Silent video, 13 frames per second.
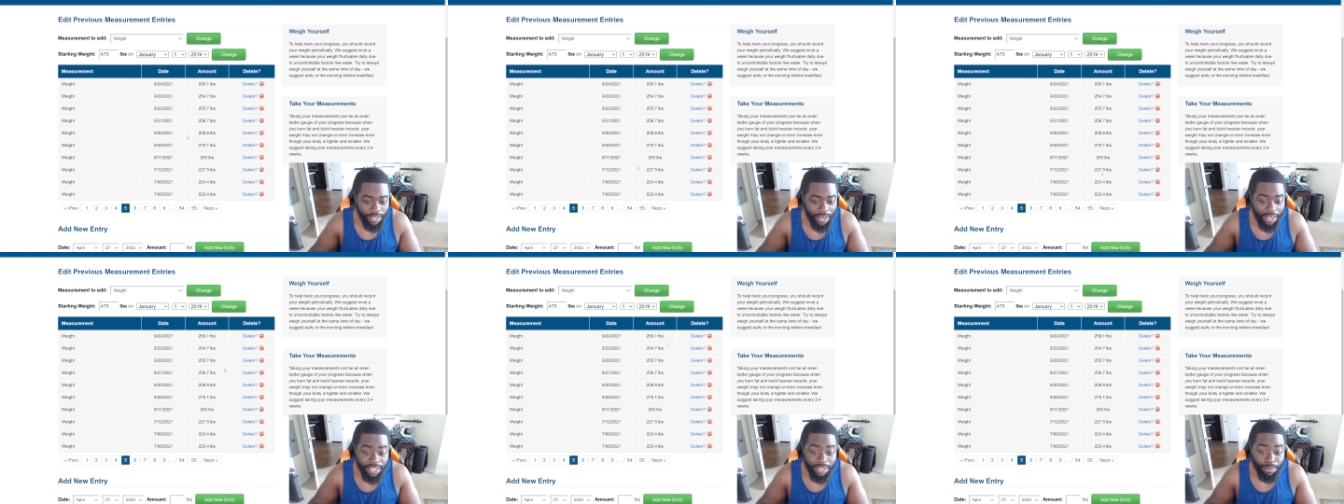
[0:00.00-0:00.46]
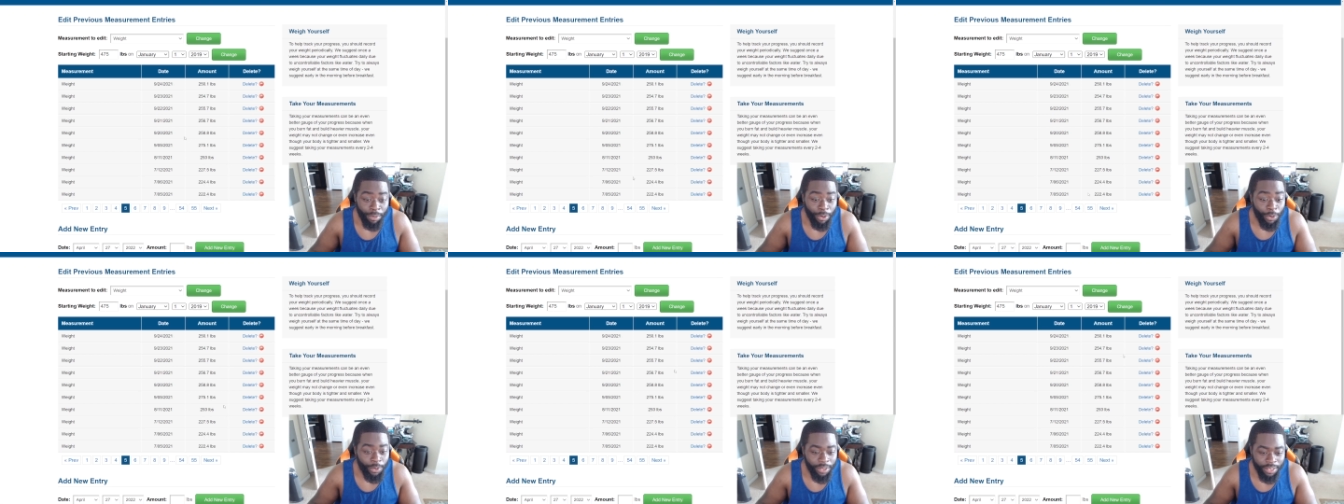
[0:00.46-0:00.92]
I
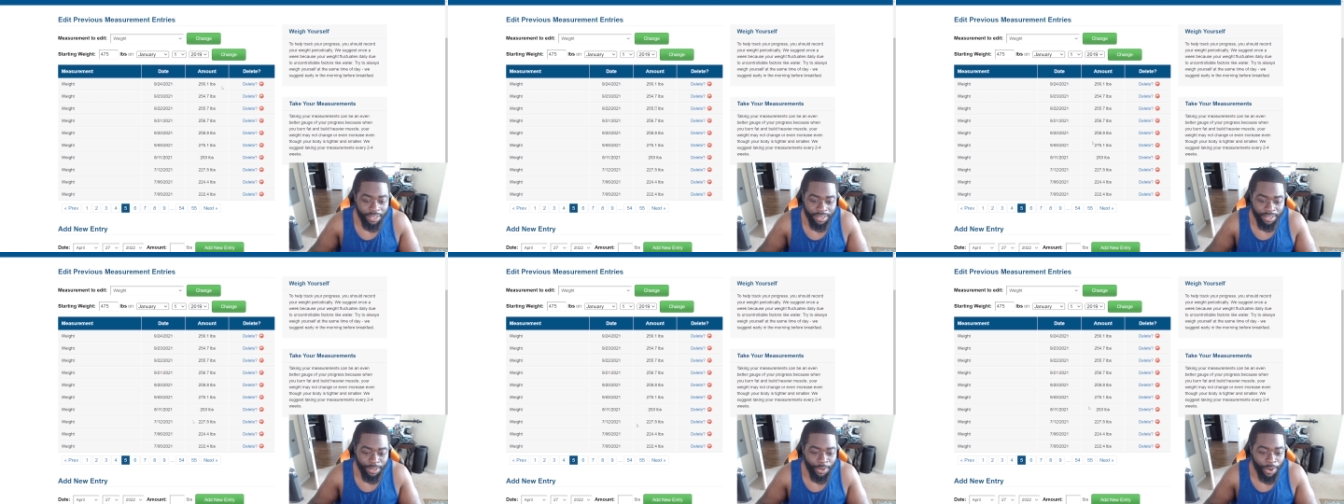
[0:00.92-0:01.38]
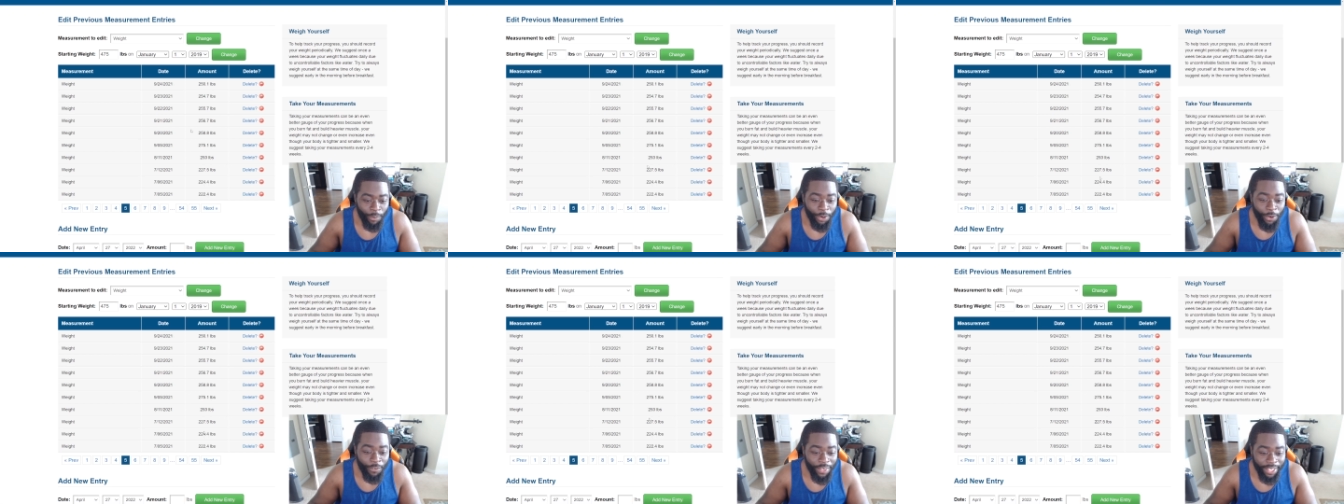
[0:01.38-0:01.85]
exploded. You know, I went
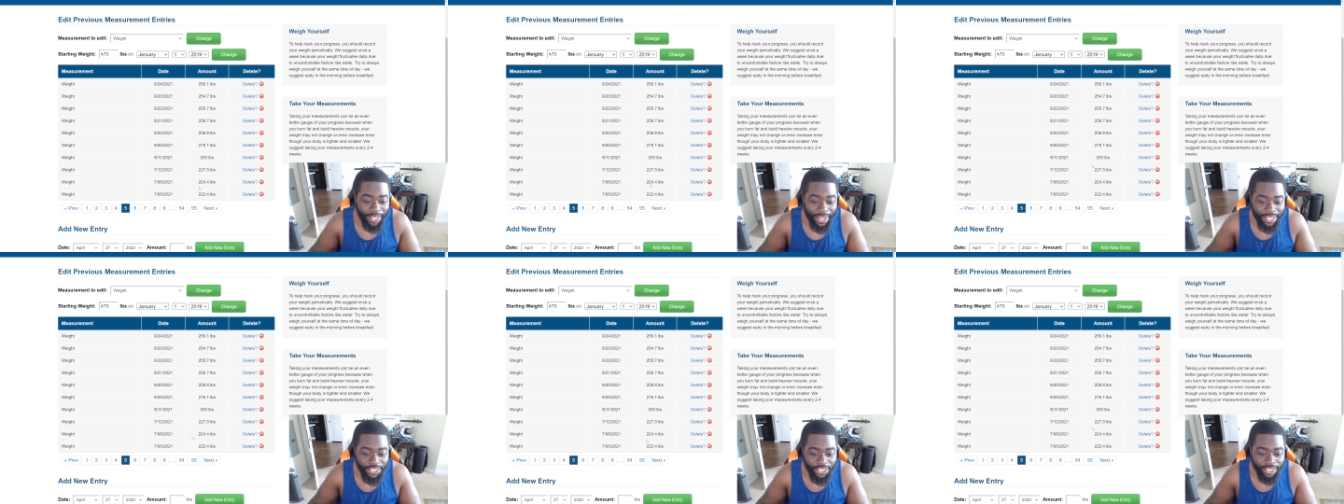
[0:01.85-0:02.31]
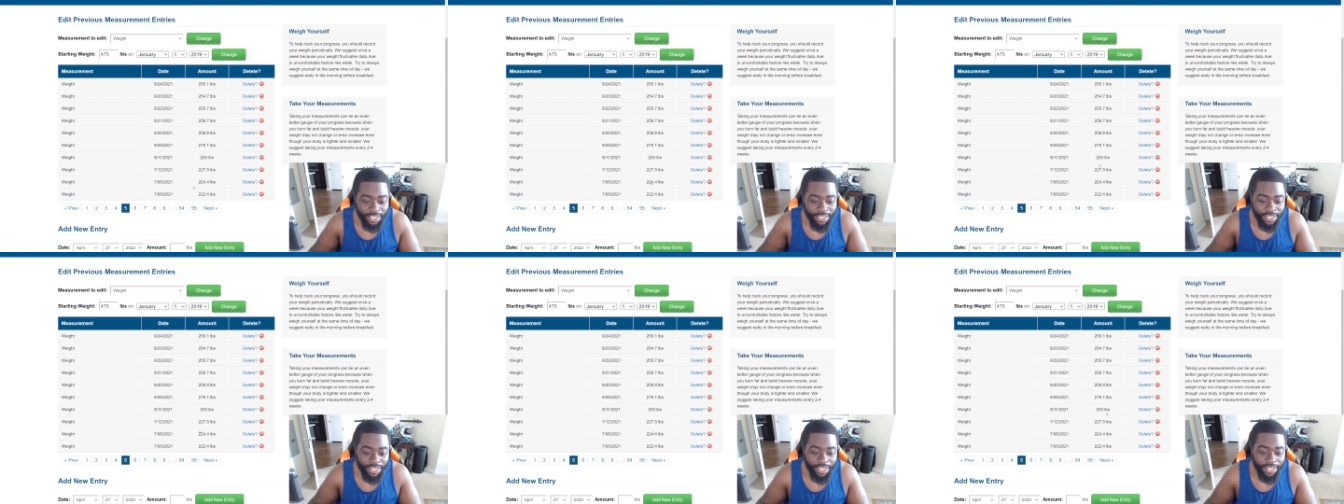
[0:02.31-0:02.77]
on vacation
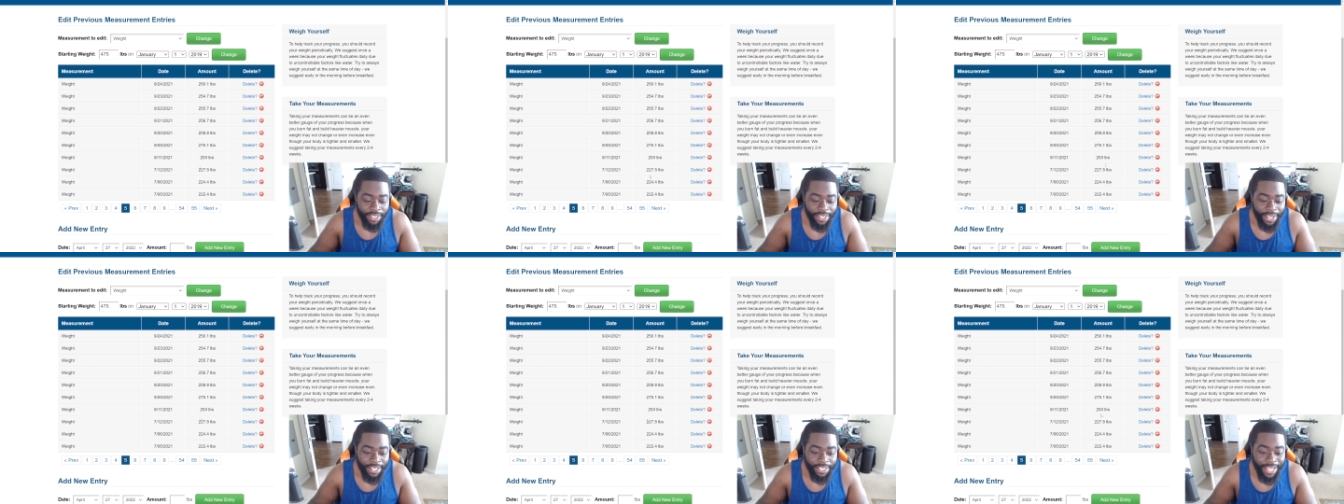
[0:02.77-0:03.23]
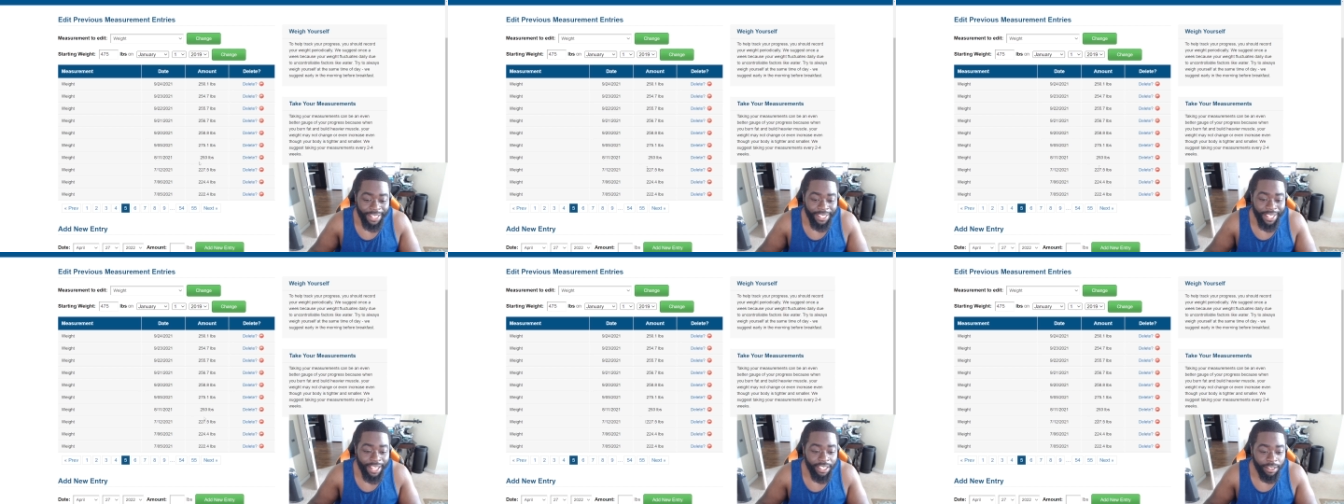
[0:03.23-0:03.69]
at the
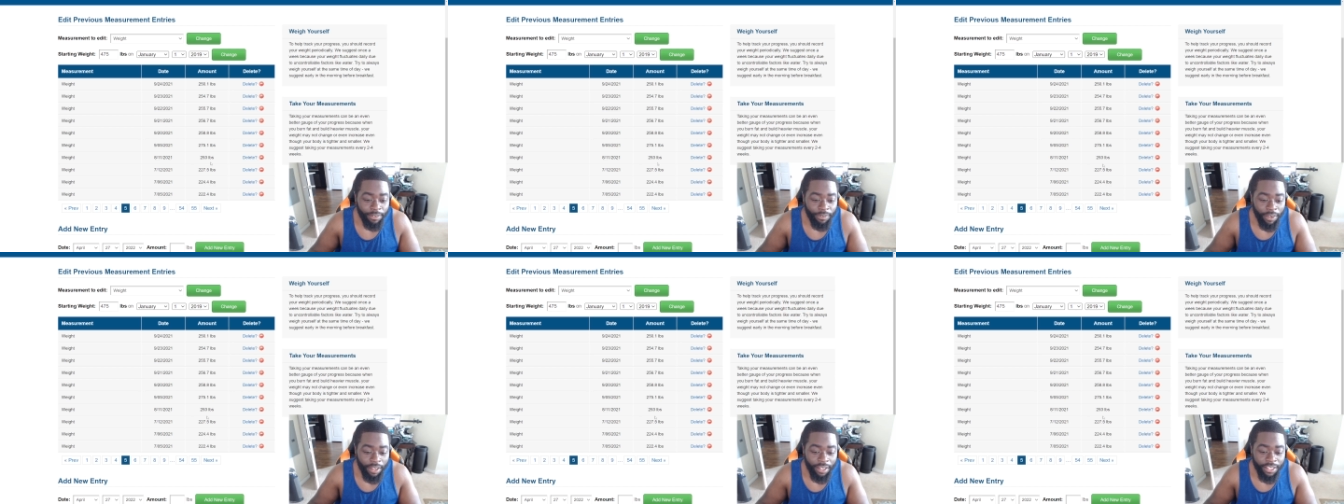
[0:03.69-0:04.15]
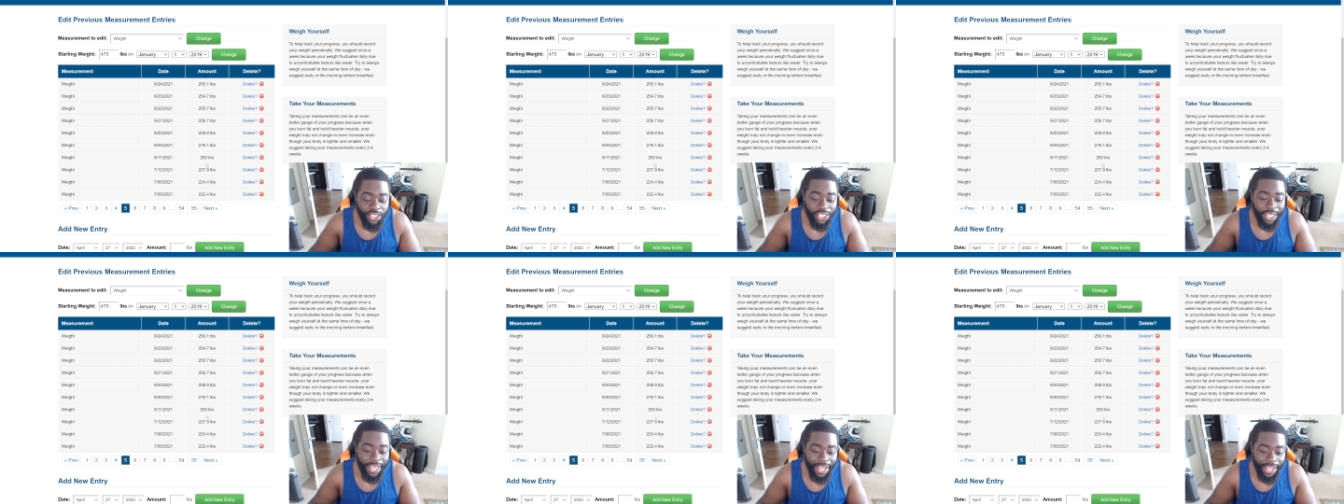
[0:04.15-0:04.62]
end of uh,
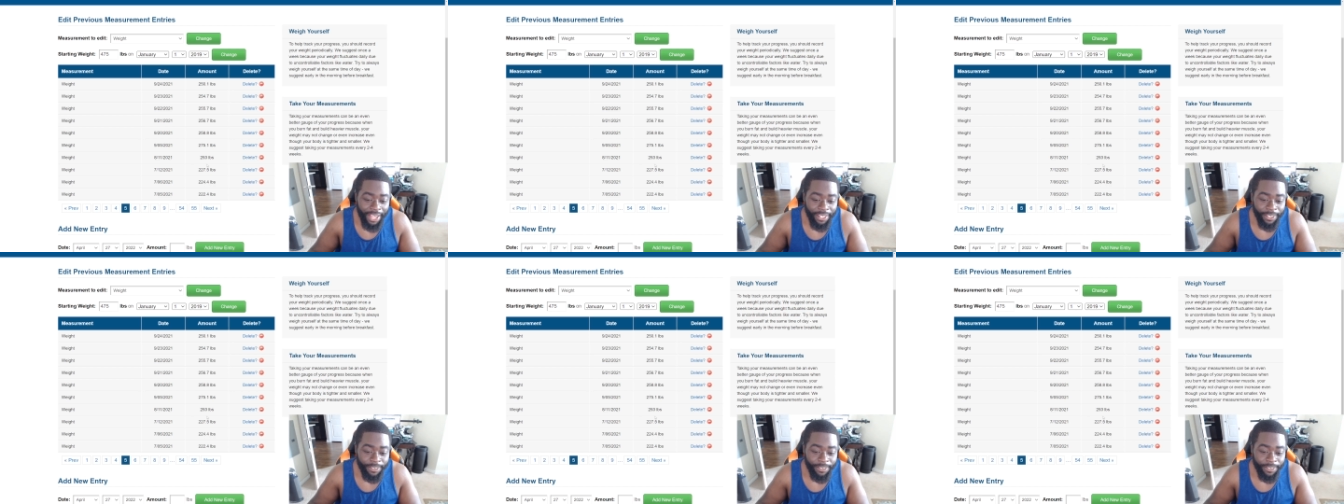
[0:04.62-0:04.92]
July.